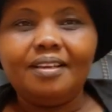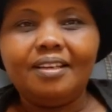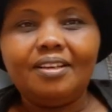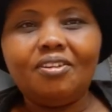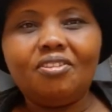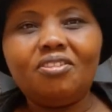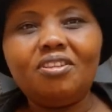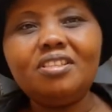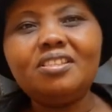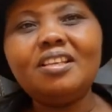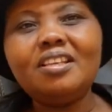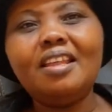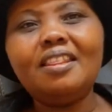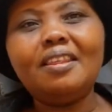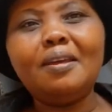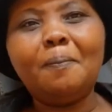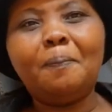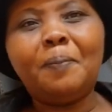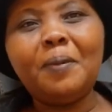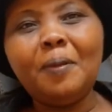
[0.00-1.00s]
Now, these are
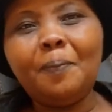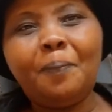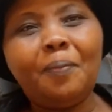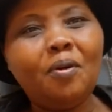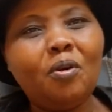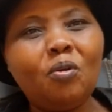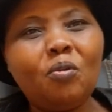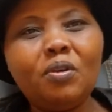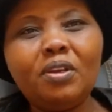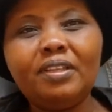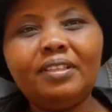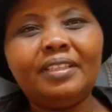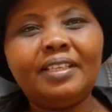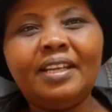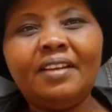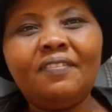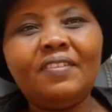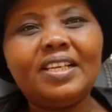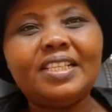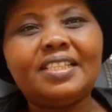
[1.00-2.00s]
the people who will
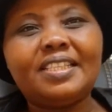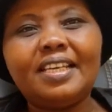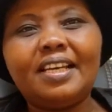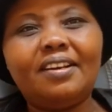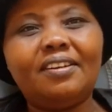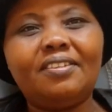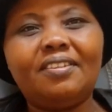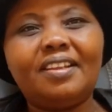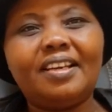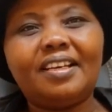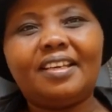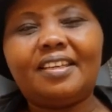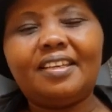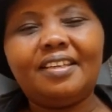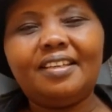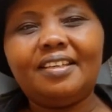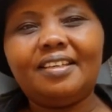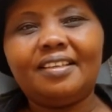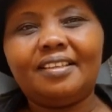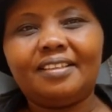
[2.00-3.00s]
never tell the
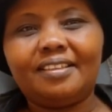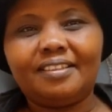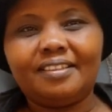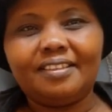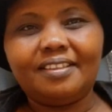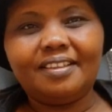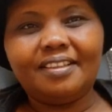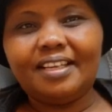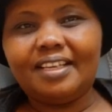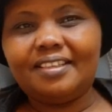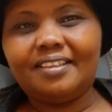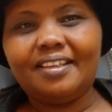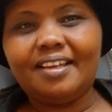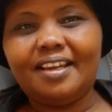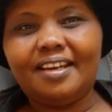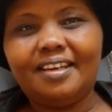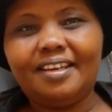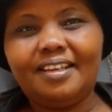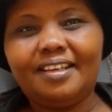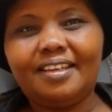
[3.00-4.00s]
king that they
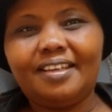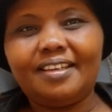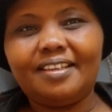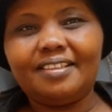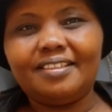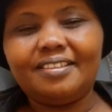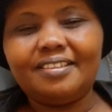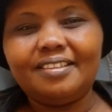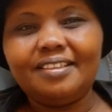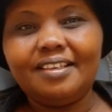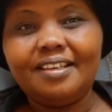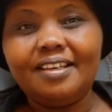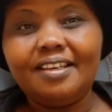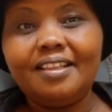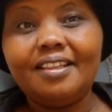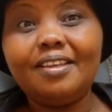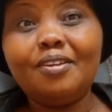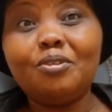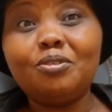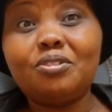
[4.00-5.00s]
are naked.
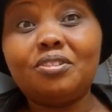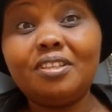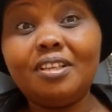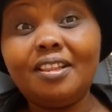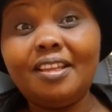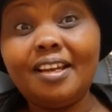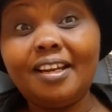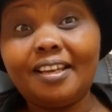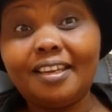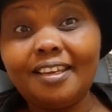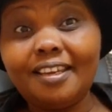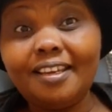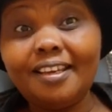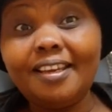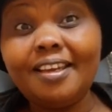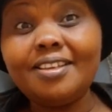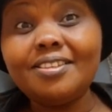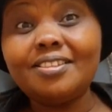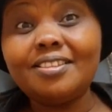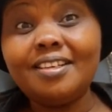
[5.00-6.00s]
They will see the
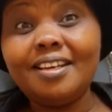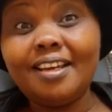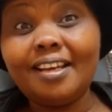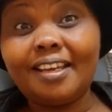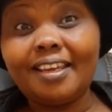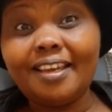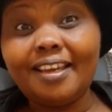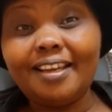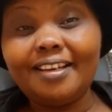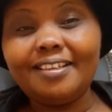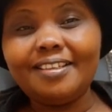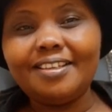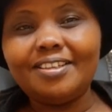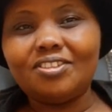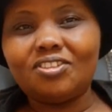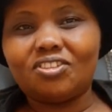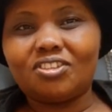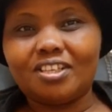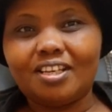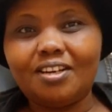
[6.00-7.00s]
king is naked.
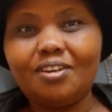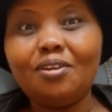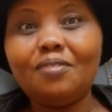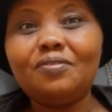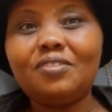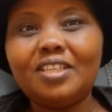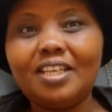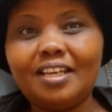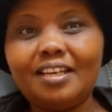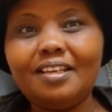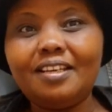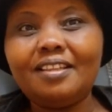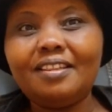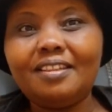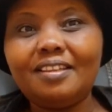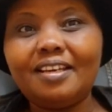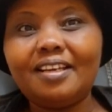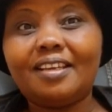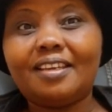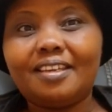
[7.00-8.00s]
Instead of telling
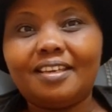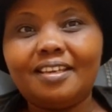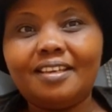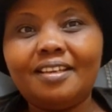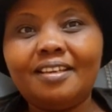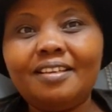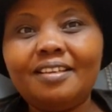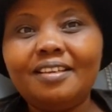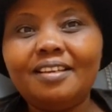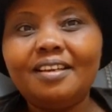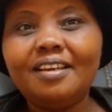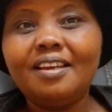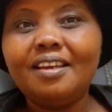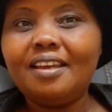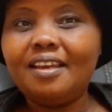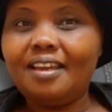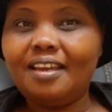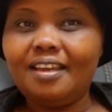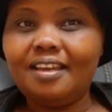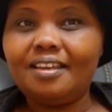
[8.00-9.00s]
the king,
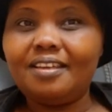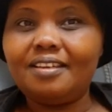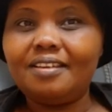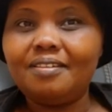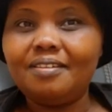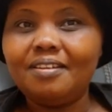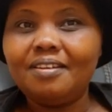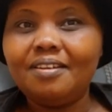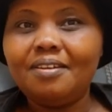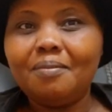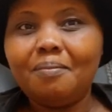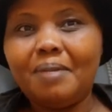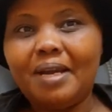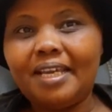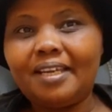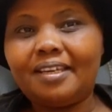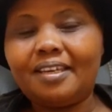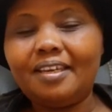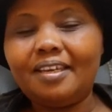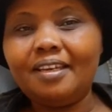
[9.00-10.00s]
hey,
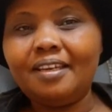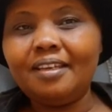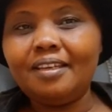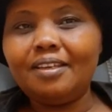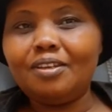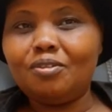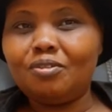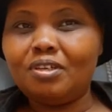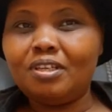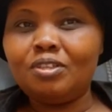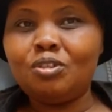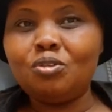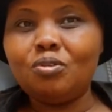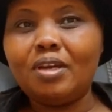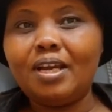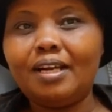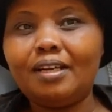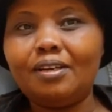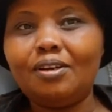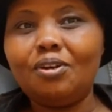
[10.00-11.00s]
my king, you need to
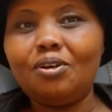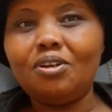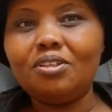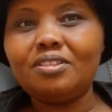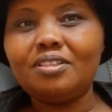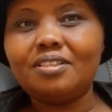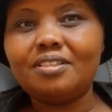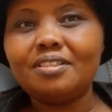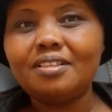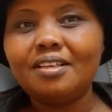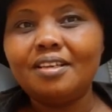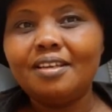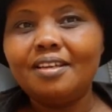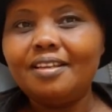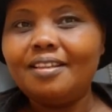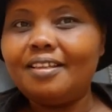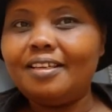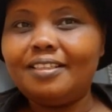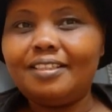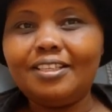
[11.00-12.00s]
wear clothes,
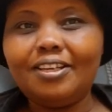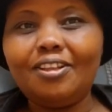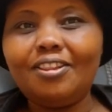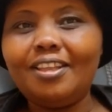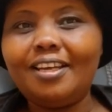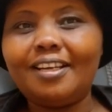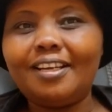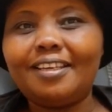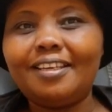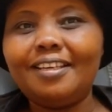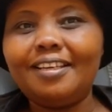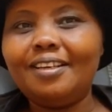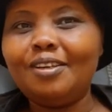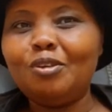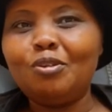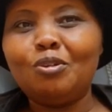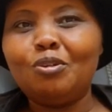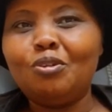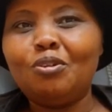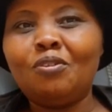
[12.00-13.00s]
they tell the king,
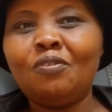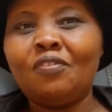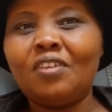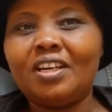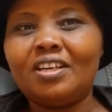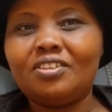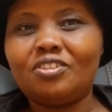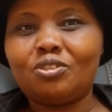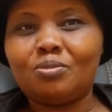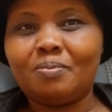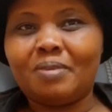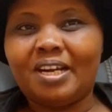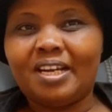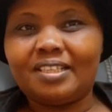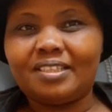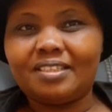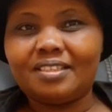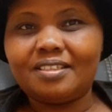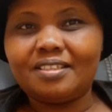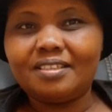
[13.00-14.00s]
you look very
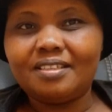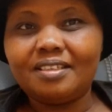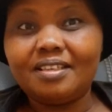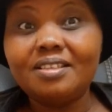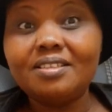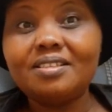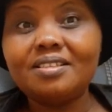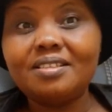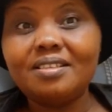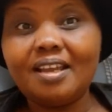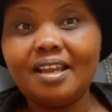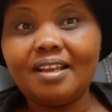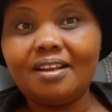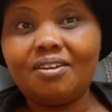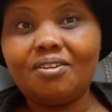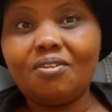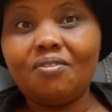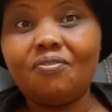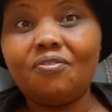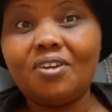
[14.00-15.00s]
smart.
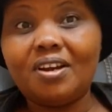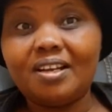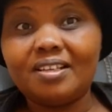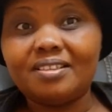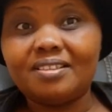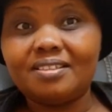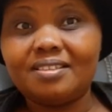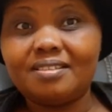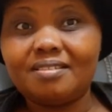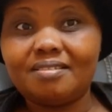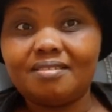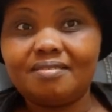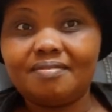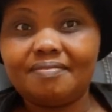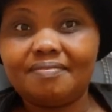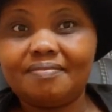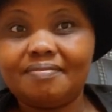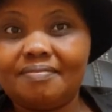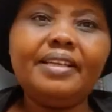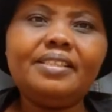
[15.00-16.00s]
Sycophants.
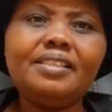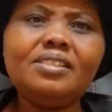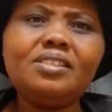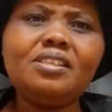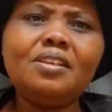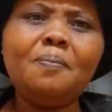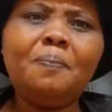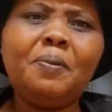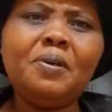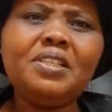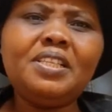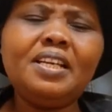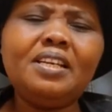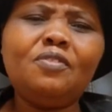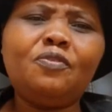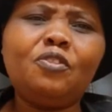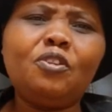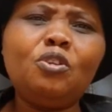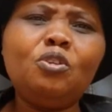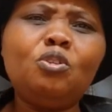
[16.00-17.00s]
It is
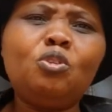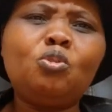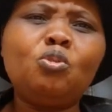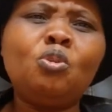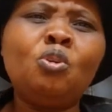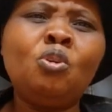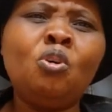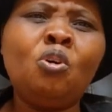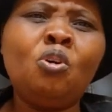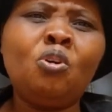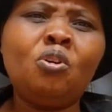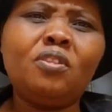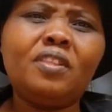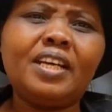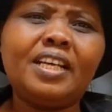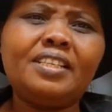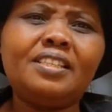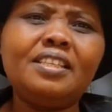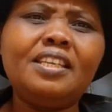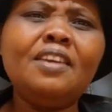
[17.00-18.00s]
important for you to know
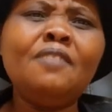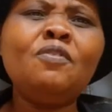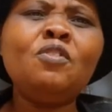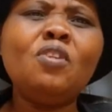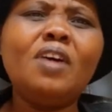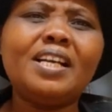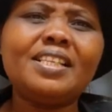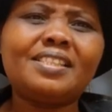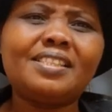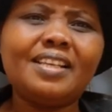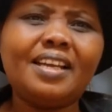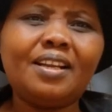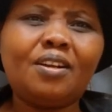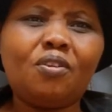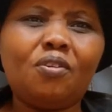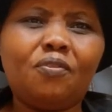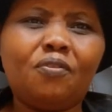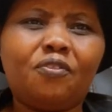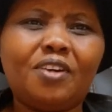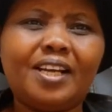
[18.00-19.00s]
that if you are a
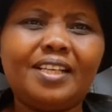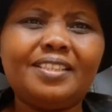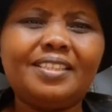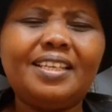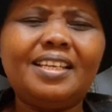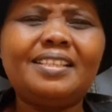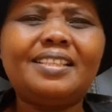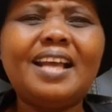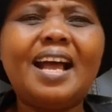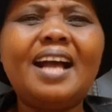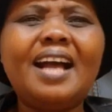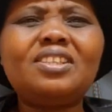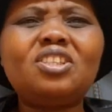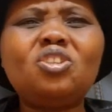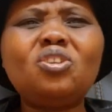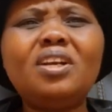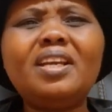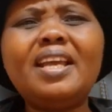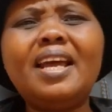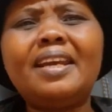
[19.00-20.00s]
sycophant, it
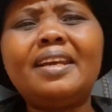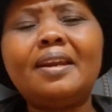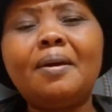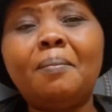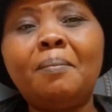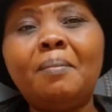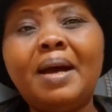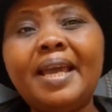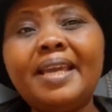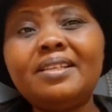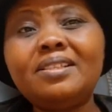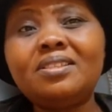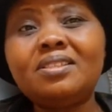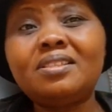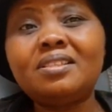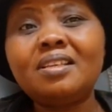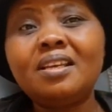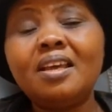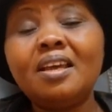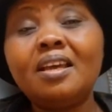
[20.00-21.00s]
actually
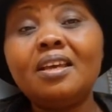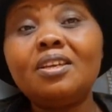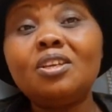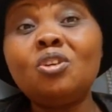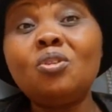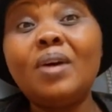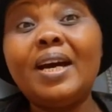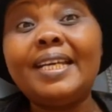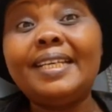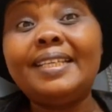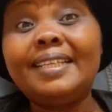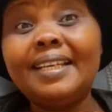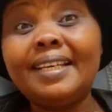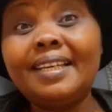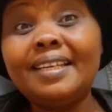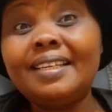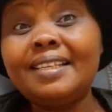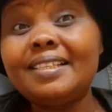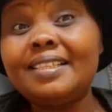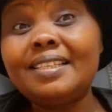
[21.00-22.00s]
undermines your
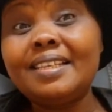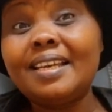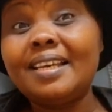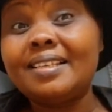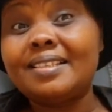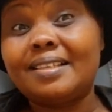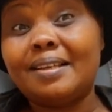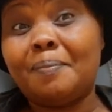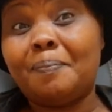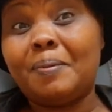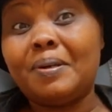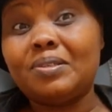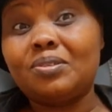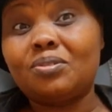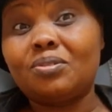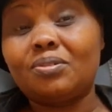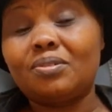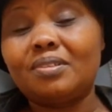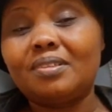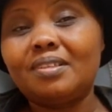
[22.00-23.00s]
dignity as a
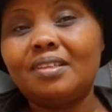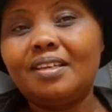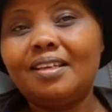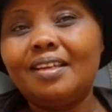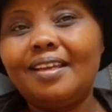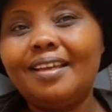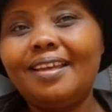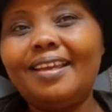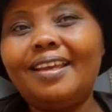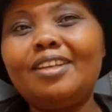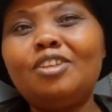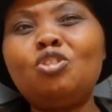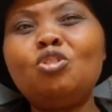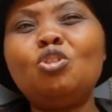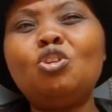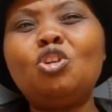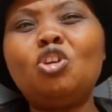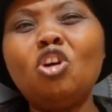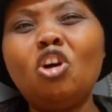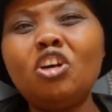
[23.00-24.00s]
person. And
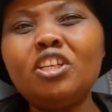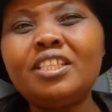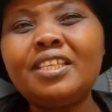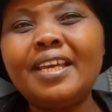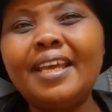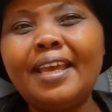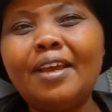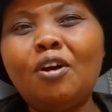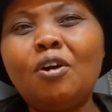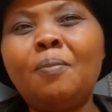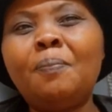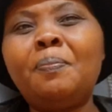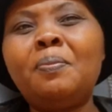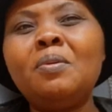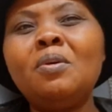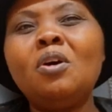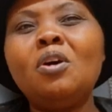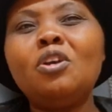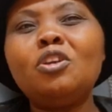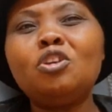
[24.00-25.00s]
you don't help
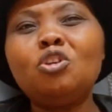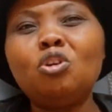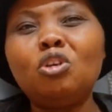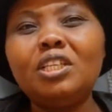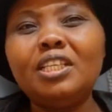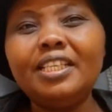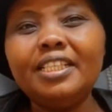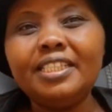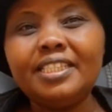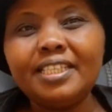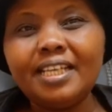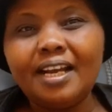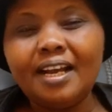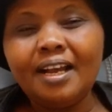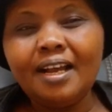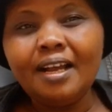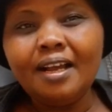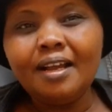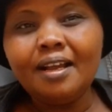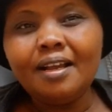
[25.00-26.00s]
your
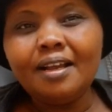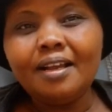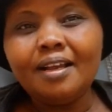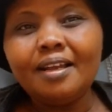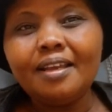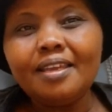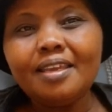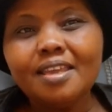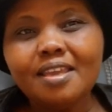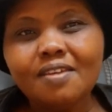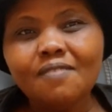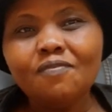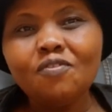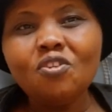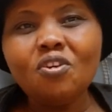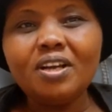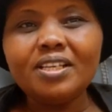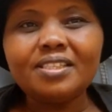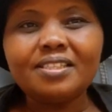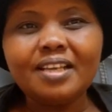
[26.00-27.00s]
leader if
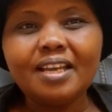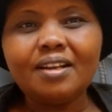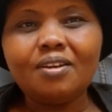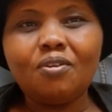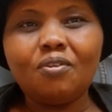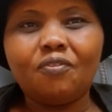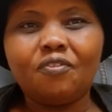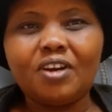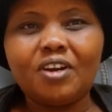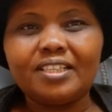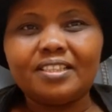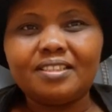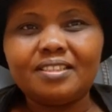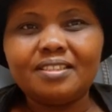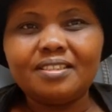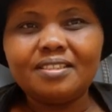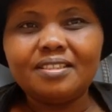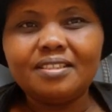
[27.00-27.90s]
you are a sycophant.